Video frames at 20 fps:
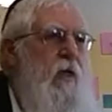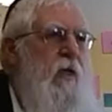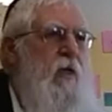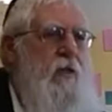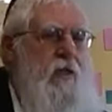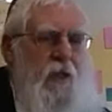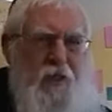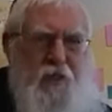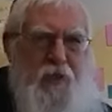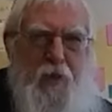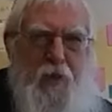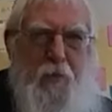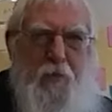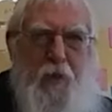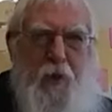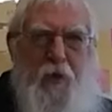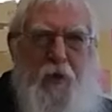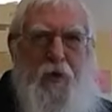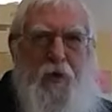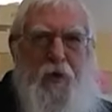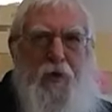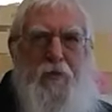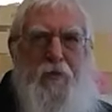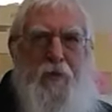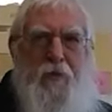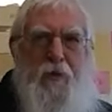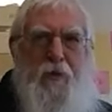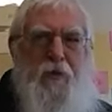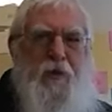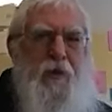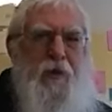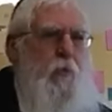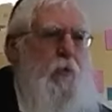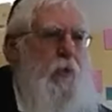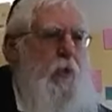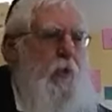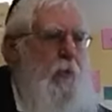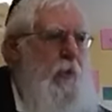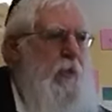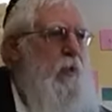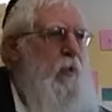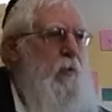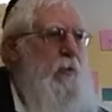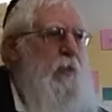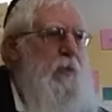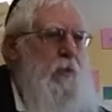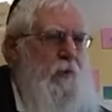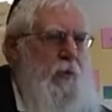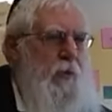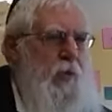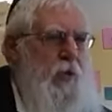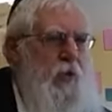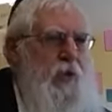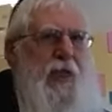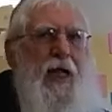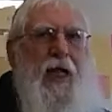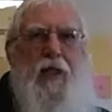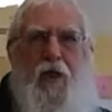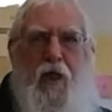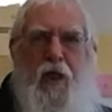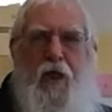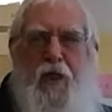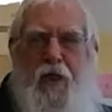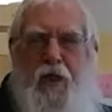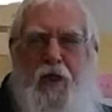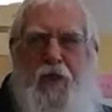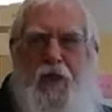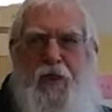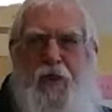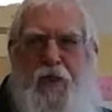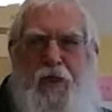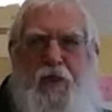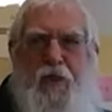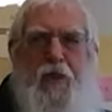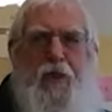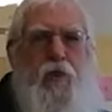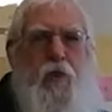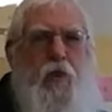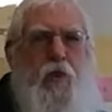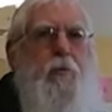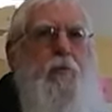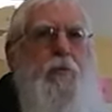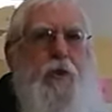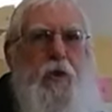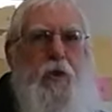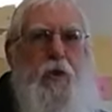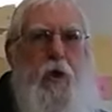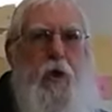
It says in Gemara that when they went to the base the halach is they shouldn't be